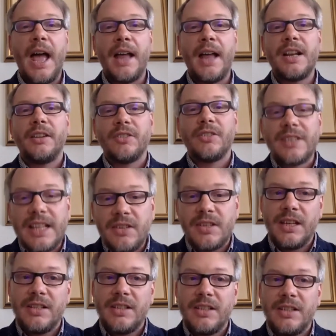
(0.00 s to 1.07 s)
And
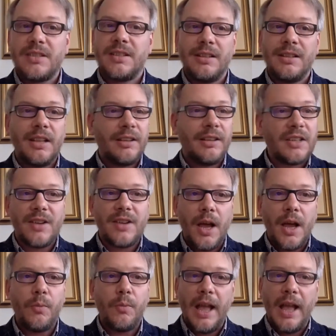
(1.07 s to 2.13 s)
this is the
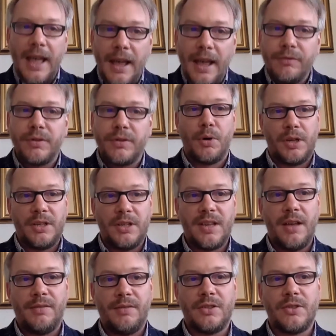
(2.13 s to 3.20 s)
time where everybody is
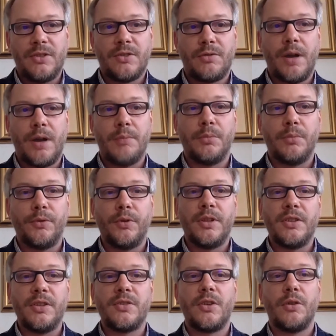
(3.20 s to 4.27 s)
having to scramble for
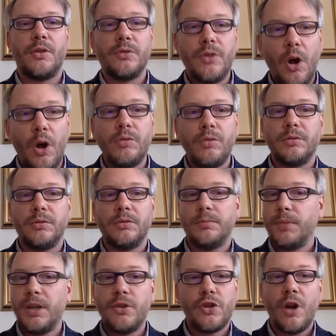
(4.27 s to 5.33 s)
this. So don't be
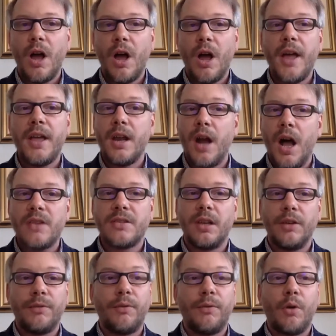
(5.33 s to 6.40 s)
shy in asking
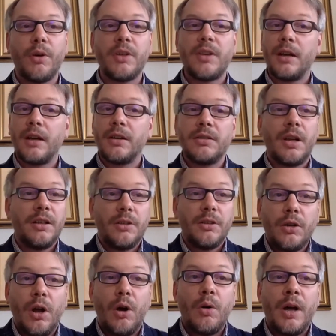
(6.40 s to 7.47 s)
for it. And, you
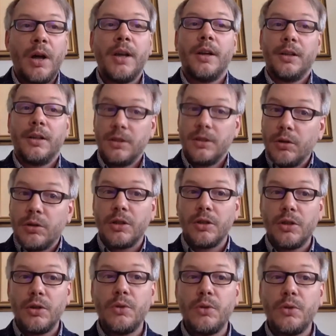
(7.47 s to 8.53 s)
know, you can use
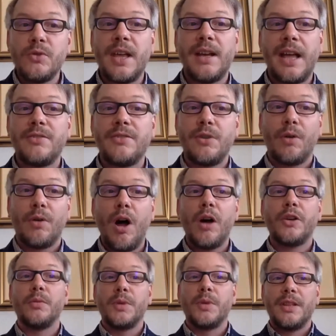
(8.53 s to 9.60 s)
that as your
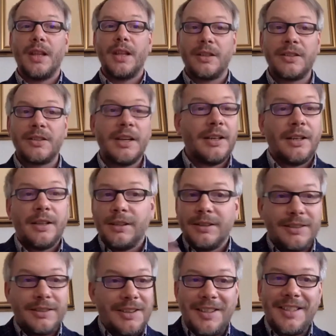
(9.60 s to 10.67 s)
argument that
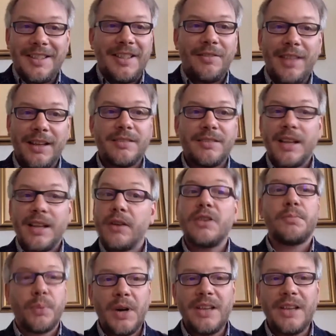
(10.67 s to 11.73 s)
there is
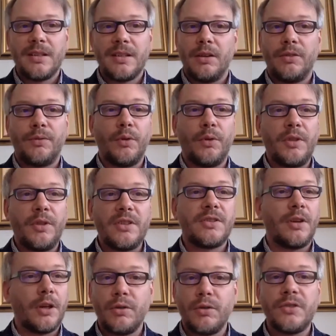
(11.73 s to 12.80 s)
precedent for this
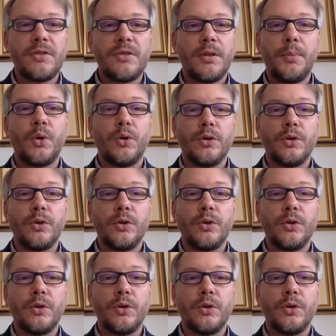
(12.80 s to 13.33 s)
across the board.